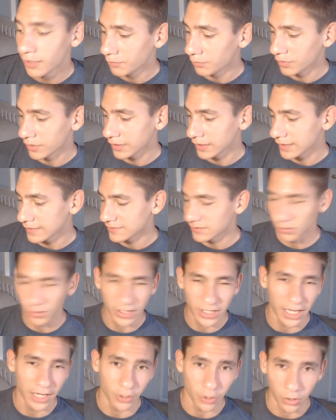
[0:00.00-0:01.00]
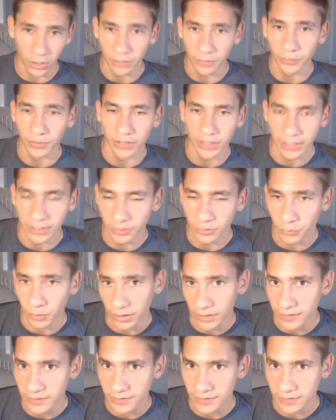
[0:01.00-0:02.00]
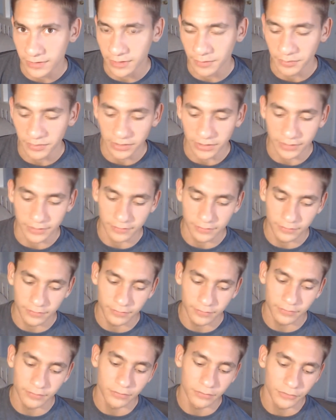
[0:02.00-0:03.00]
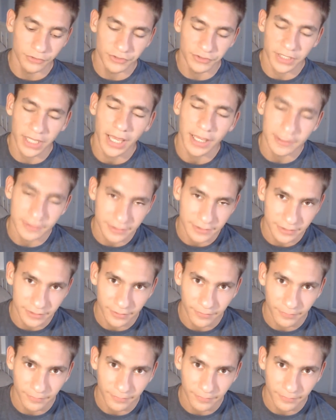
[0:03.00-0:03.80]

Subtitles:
but it's still kind of early in the relationship, then just ask.